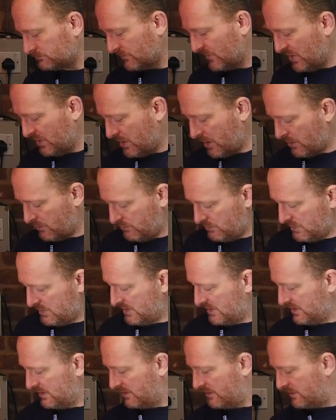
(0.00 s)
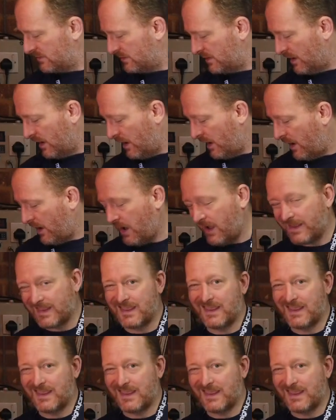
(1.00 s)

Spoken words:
You know, I